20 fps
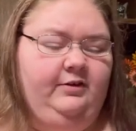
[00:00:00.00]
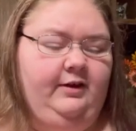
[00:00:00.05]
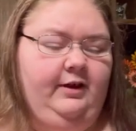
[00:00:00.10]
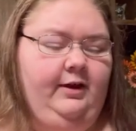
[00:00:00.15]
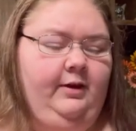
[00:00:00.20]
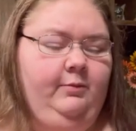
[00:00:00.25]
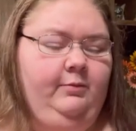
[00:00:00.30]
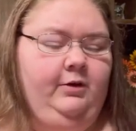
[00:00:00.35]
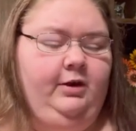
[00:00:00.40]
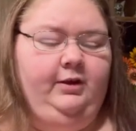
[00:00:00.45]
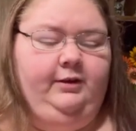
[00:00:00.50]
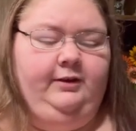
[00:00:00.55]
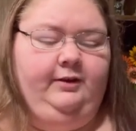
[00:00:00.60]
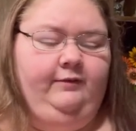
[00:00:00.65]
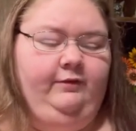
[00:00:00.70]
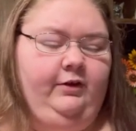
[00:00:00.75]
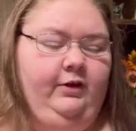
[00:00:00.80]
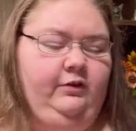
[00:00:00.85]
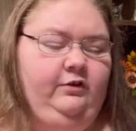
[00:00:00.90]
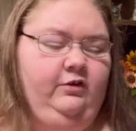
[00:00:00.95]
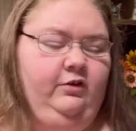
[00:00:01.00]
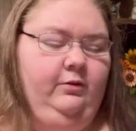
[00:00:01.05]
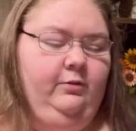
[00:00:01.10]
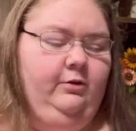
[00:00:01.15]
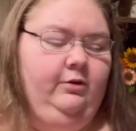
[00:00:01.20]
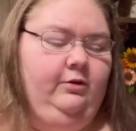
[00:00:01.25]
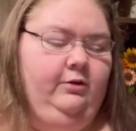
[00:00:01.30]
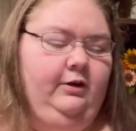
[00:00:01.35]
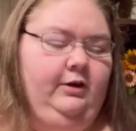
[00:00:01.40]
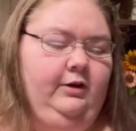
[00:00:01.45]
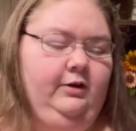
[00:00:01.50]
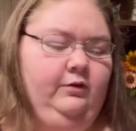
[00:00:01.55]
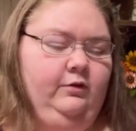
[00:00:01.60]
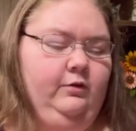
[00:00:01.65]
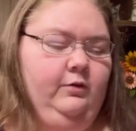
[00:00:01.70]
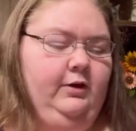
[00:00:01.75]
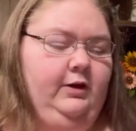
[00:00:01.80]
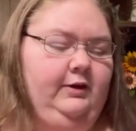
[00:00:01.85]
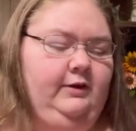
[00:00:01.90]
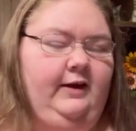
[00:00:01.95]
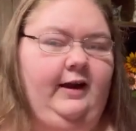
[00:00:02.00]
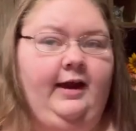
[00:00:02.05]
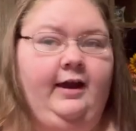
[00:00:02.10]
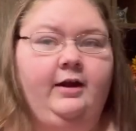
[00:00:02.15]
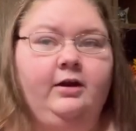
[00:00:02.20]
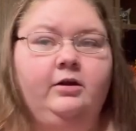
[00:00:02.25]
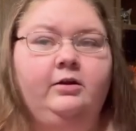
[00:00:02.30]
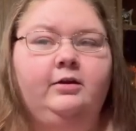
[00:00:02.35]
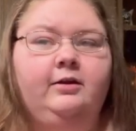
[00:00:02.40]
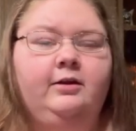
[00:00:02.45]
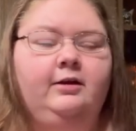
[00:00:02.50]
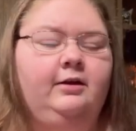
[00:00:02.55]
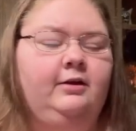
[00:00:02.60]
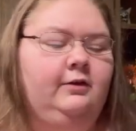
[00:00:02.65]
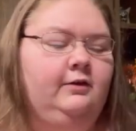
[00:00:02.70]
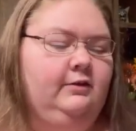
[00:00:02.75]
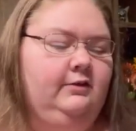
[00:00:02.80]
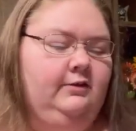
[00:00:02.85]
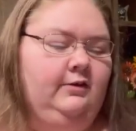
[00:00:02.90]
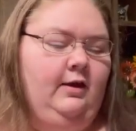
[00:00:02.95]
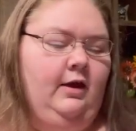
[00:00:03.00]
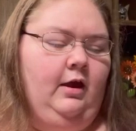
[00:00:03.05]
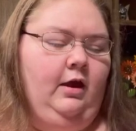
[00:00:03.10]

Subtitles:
I am not that floss tuber that is going to iron things.